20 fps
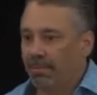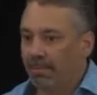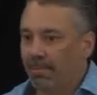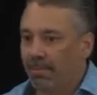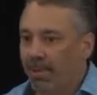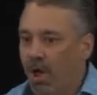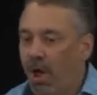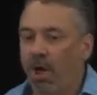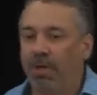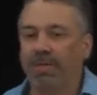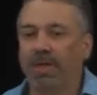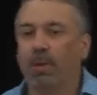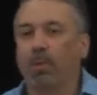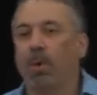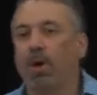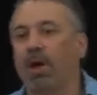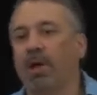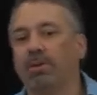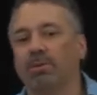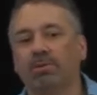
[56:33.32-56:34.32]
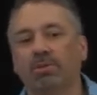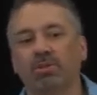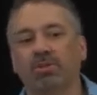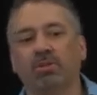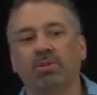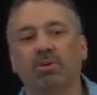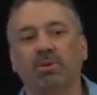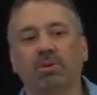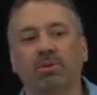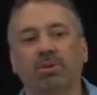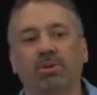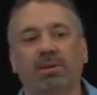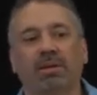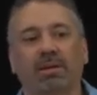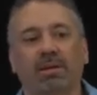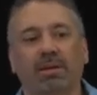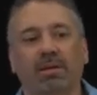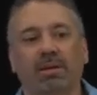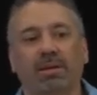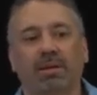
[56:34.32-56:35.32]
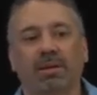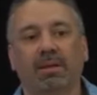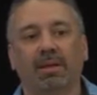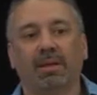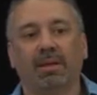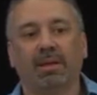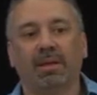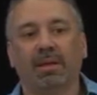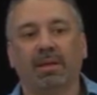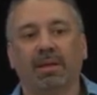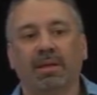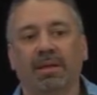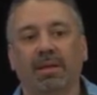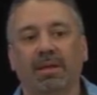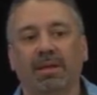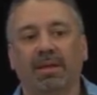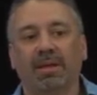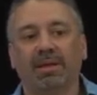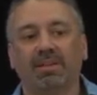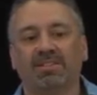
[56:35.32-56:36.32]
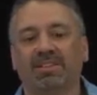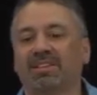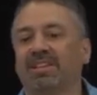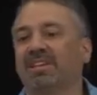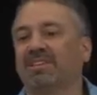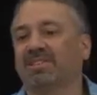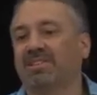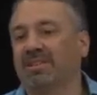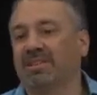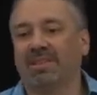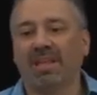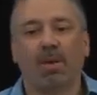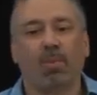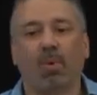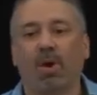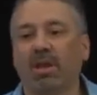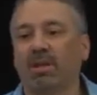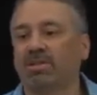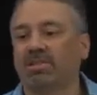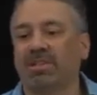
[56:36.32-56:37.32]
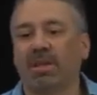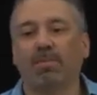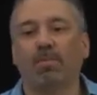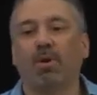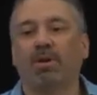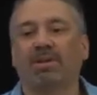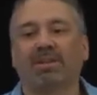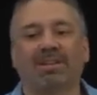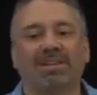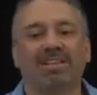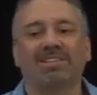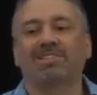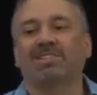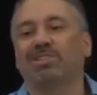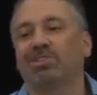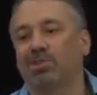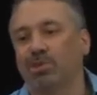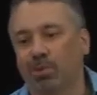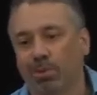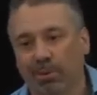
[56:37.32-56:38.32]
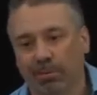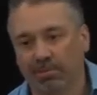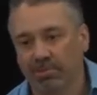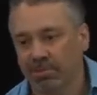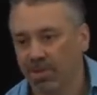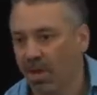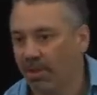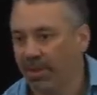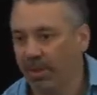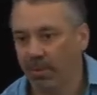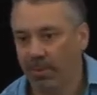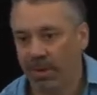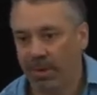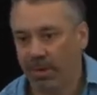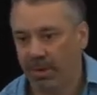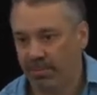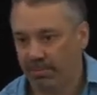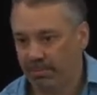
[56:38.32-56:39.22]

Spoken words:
all they want to do is listen. They want someone to listen to them. That's all they want.